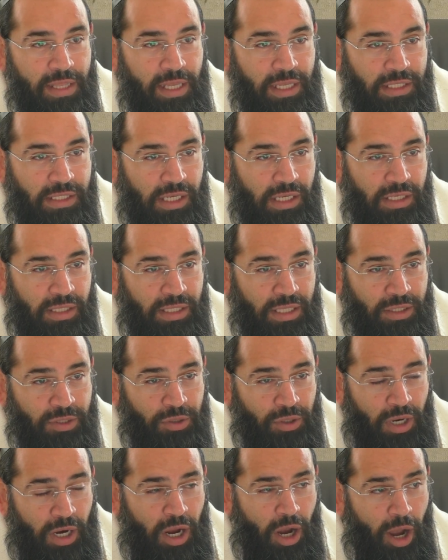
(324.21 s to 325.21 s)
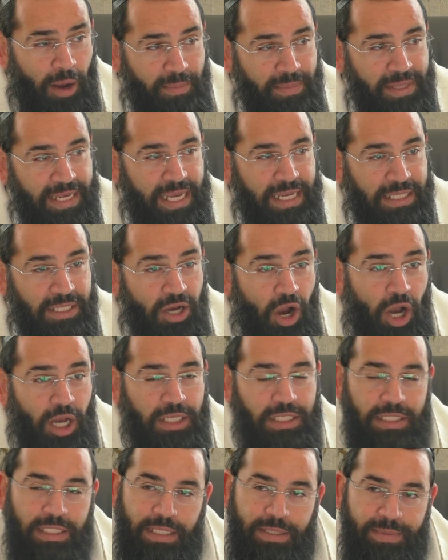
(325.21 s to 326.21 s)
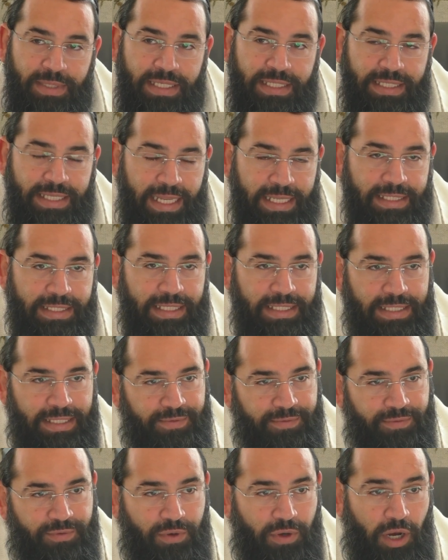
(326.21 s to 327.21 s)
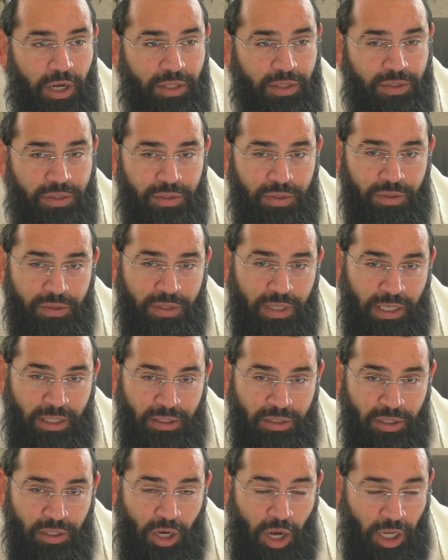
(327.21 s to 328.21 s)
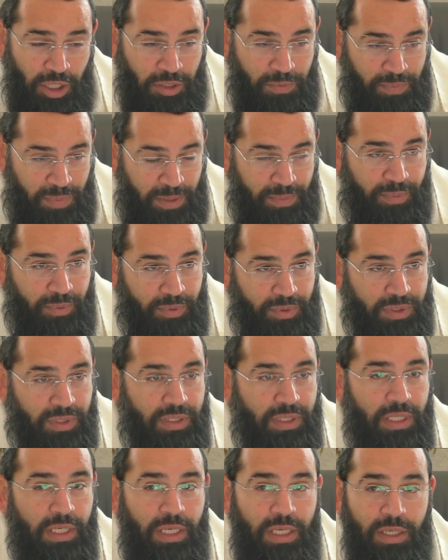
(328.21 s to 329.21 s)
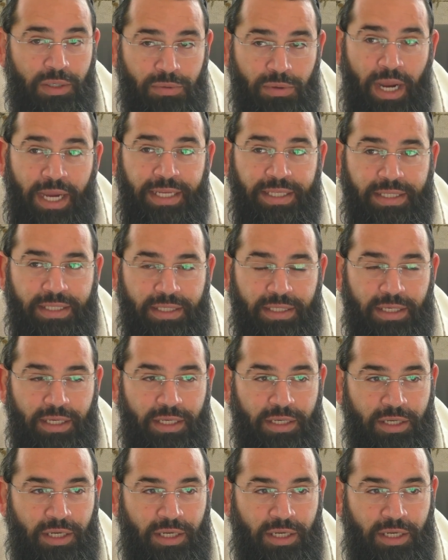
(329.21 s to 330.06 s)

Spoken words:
As the Torah obligates us to be sensitive to other people's rights,